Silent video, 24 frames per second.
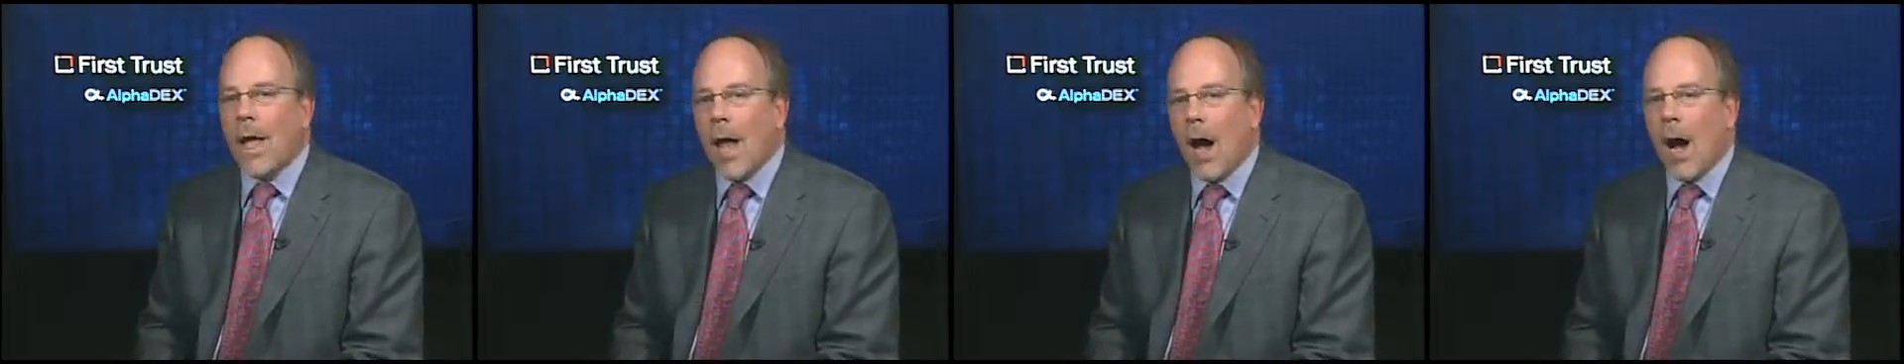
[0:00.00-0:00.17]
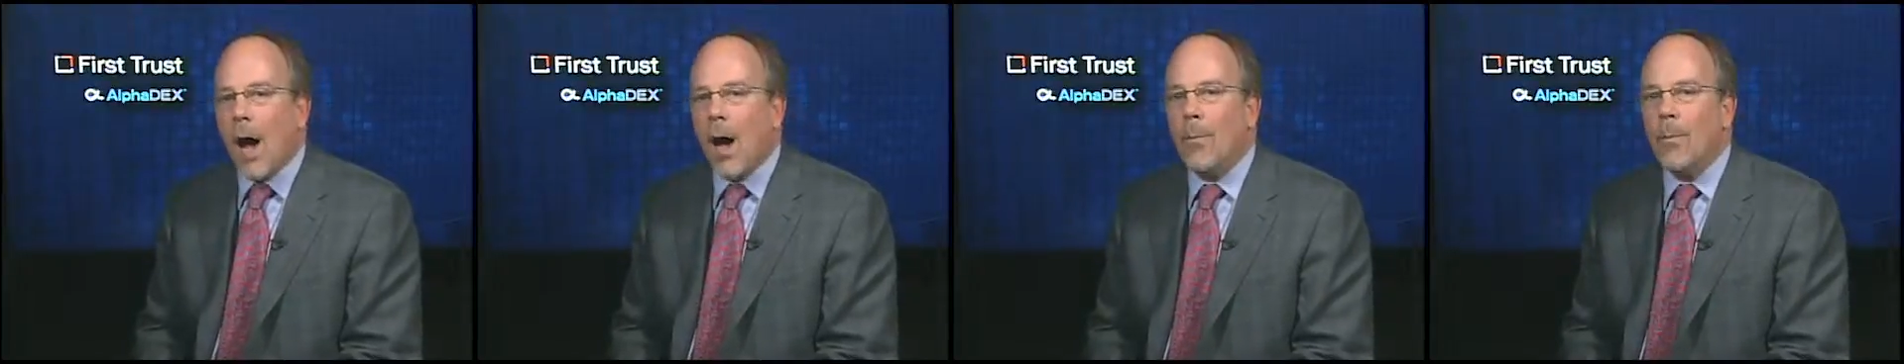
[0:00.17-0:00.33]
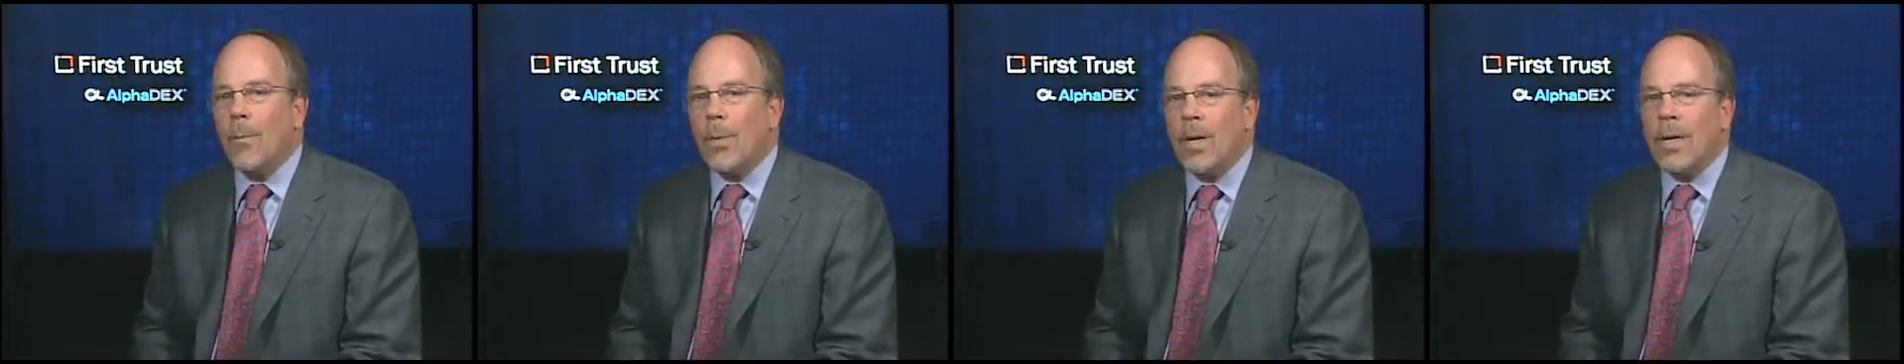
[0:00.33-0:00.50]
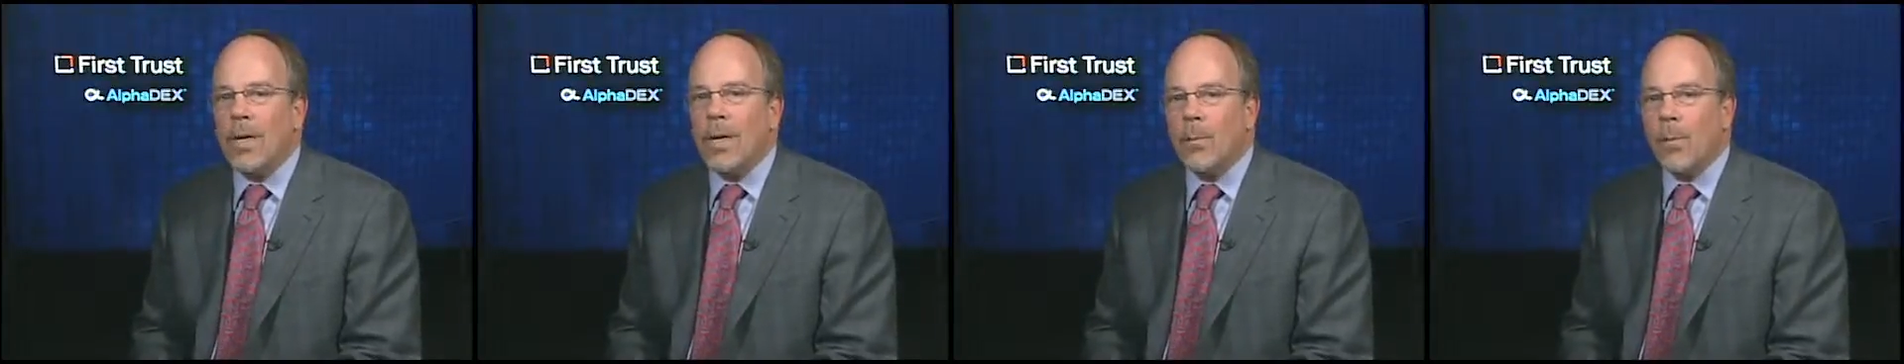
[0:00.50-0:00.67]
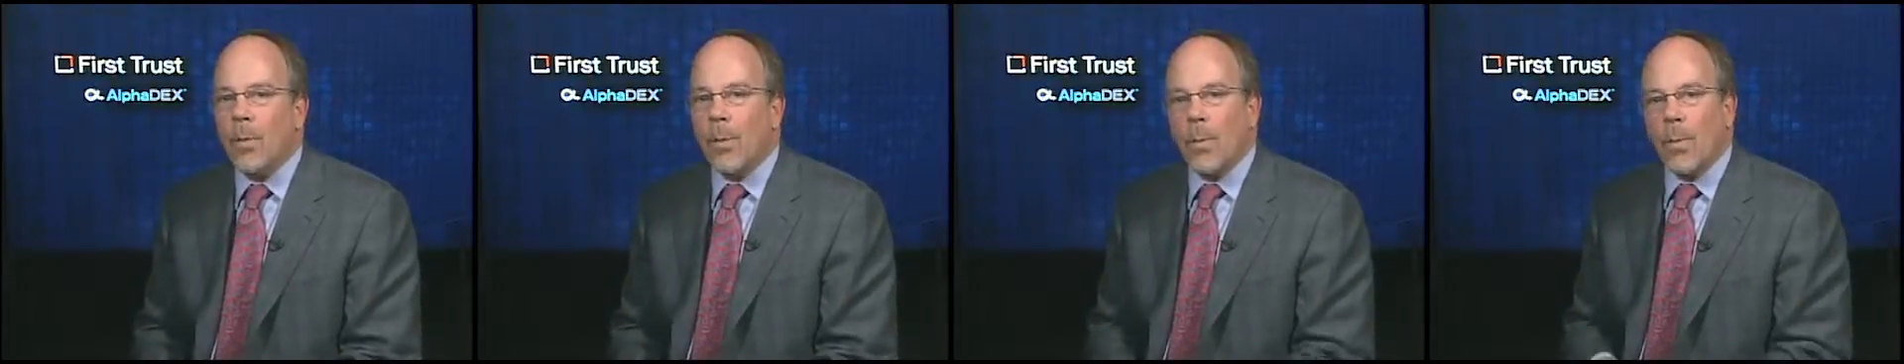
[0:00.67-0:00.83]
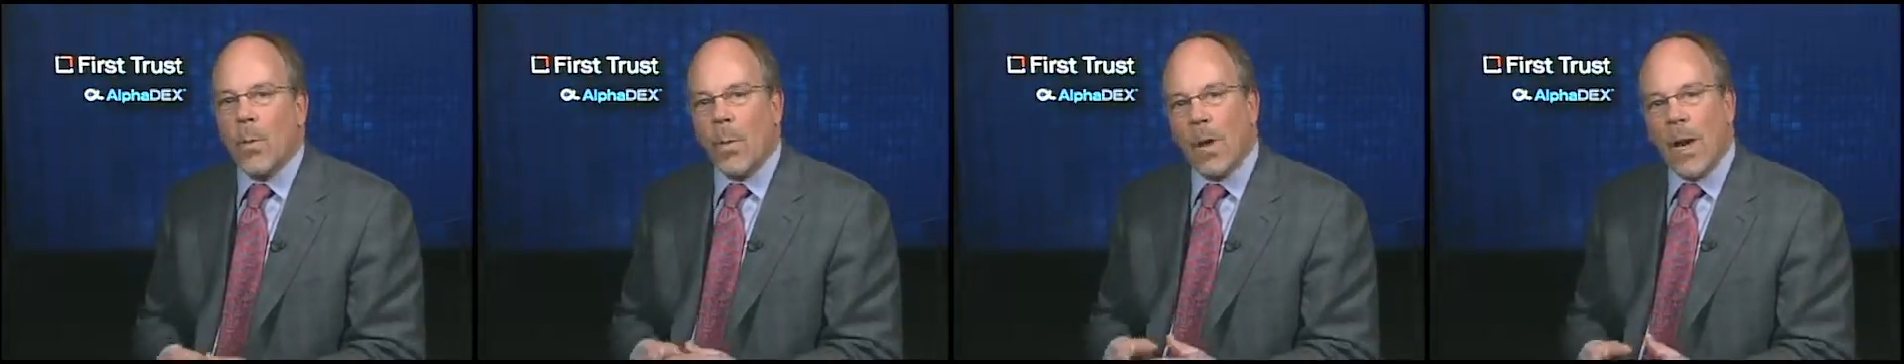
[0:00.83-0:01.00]
But
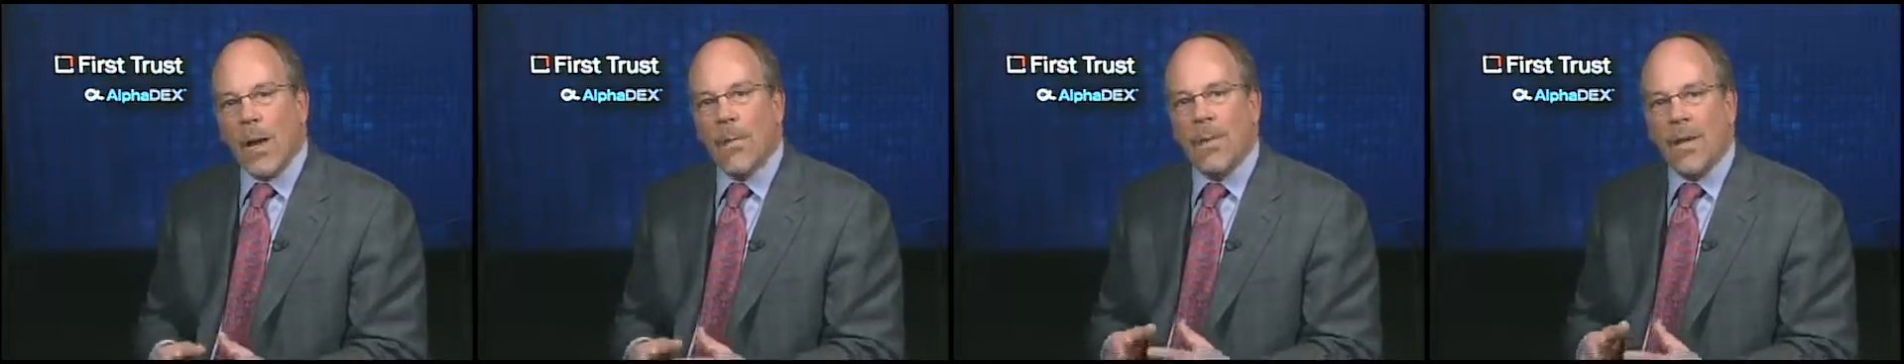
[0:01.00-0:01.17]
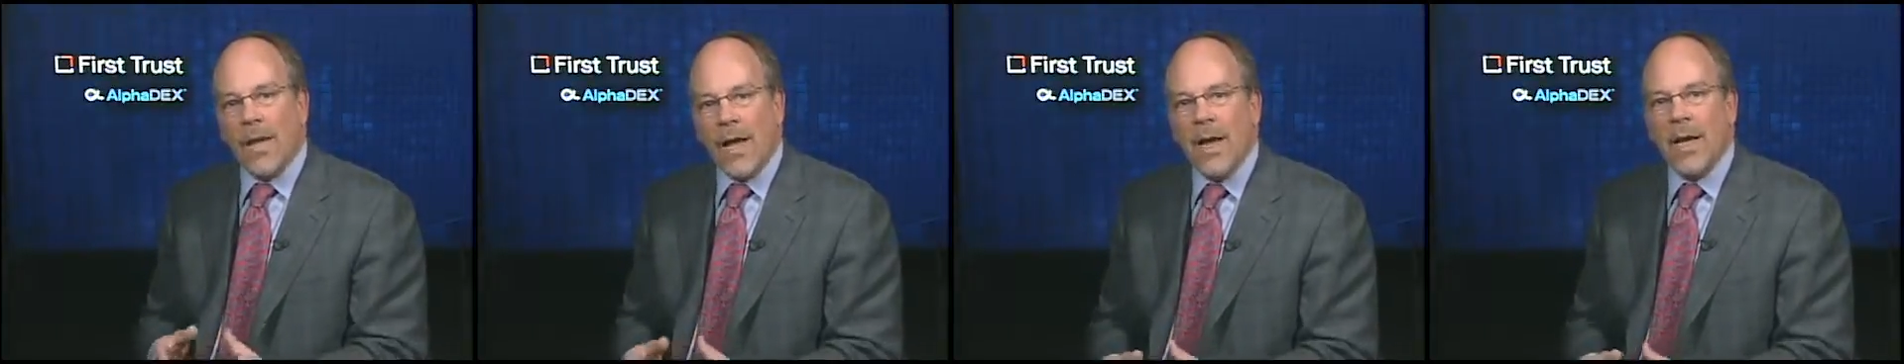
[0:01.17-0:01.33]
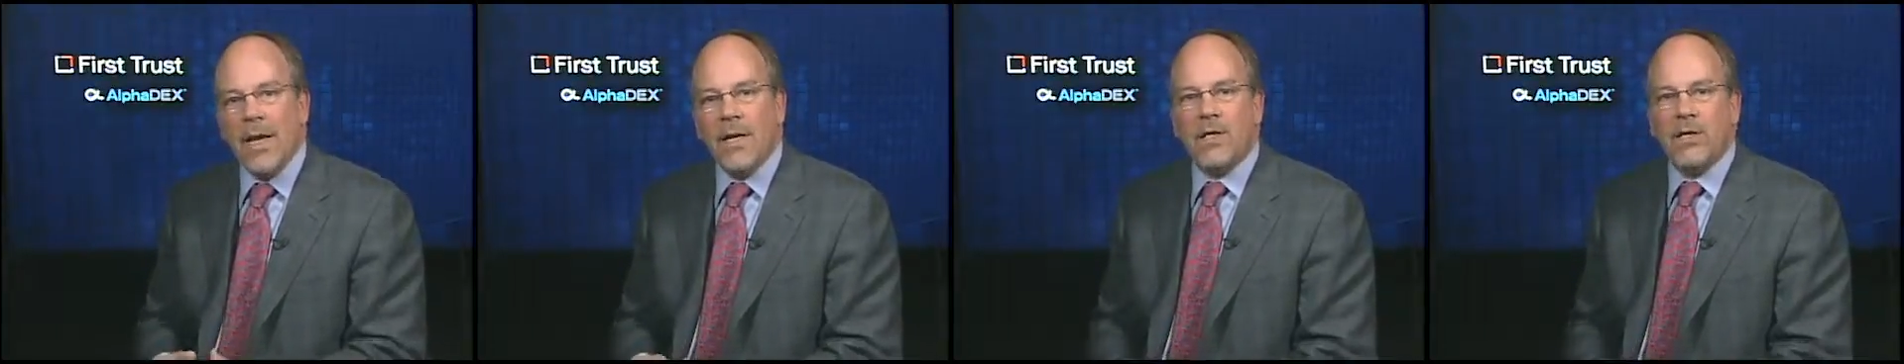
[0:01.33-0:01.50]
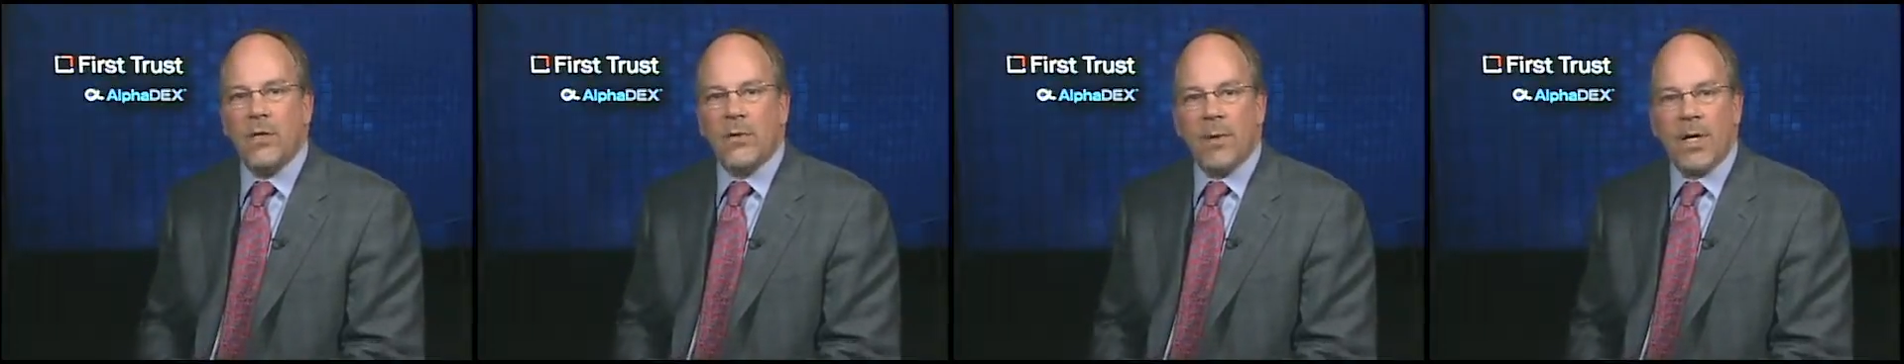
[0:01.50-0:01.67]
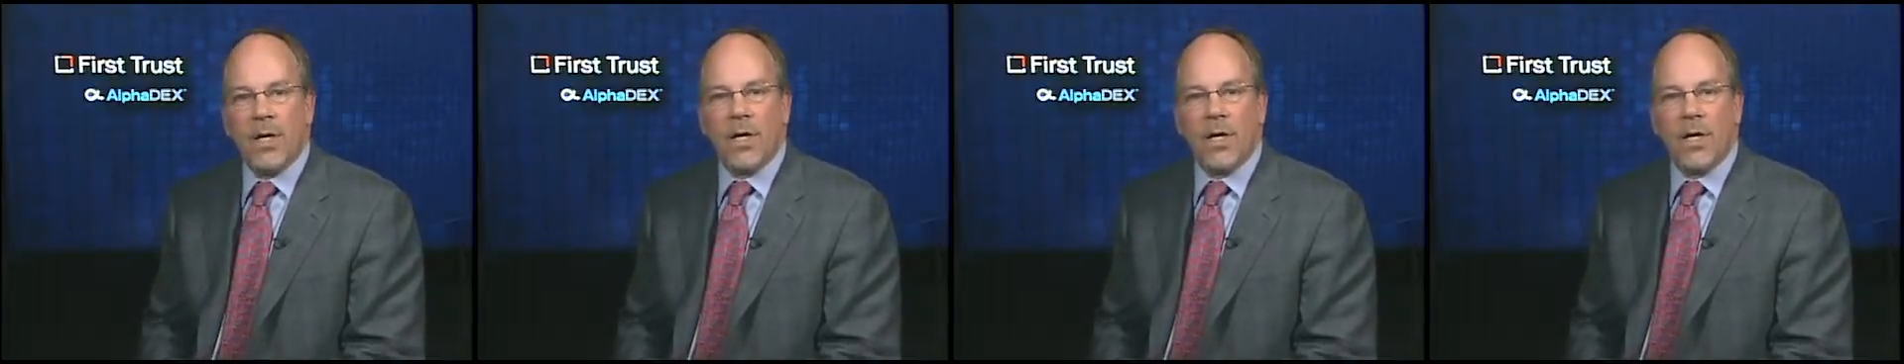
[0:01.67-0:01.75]
what I'm getting to